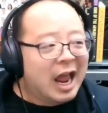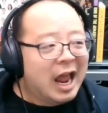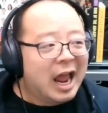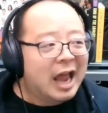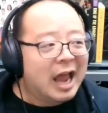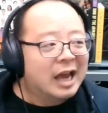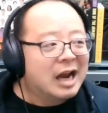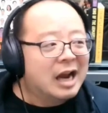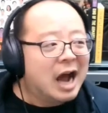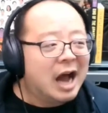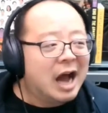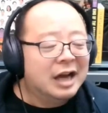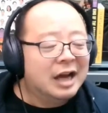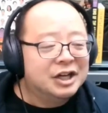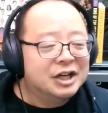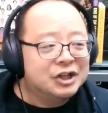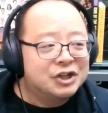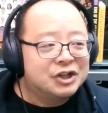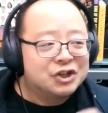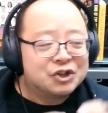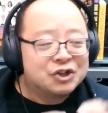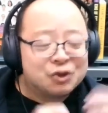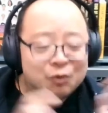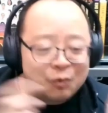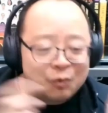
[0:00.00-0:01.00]
and I
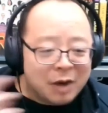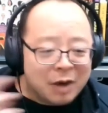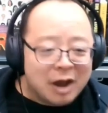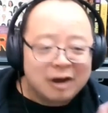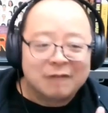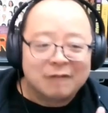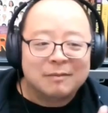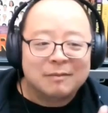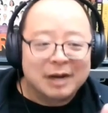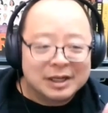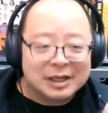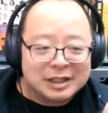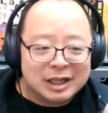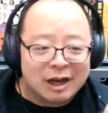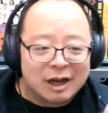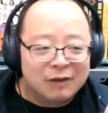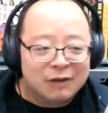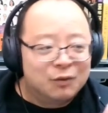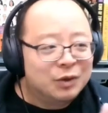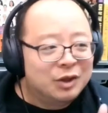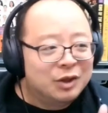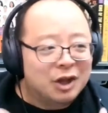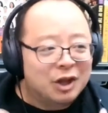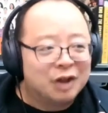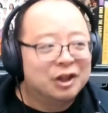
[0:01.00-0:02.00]
just surrounded myself
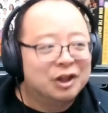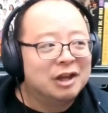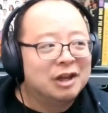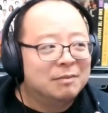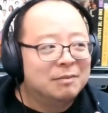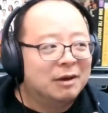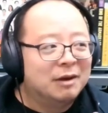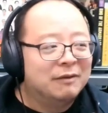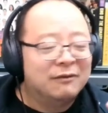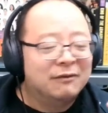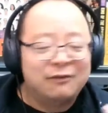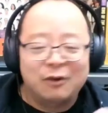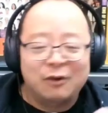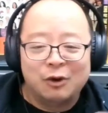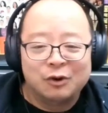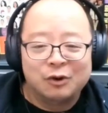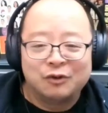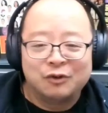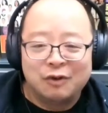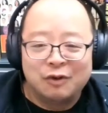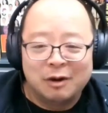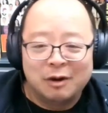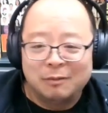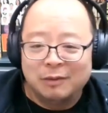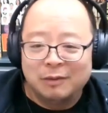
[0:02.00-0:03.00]
with nothing but folks
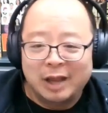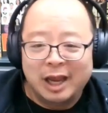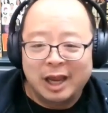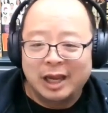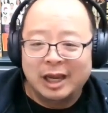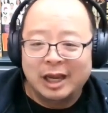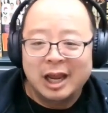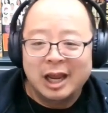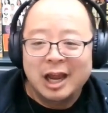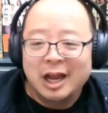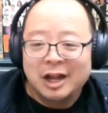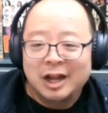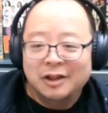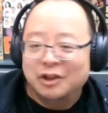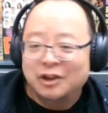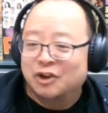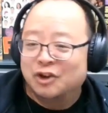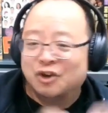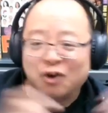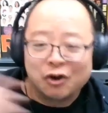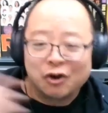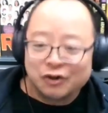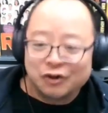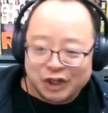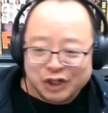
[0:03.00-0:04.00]
from like the
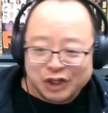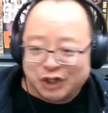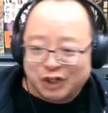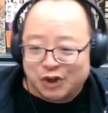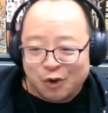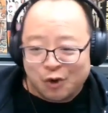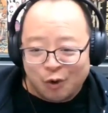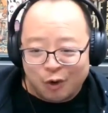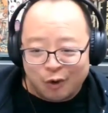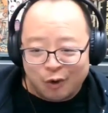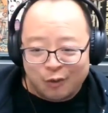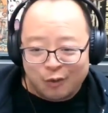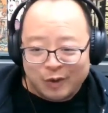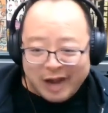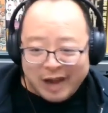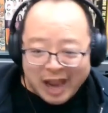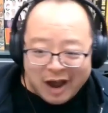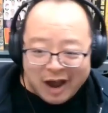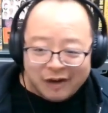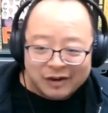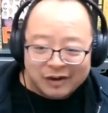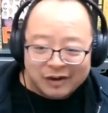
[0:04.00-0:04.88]
Jersey Shore reality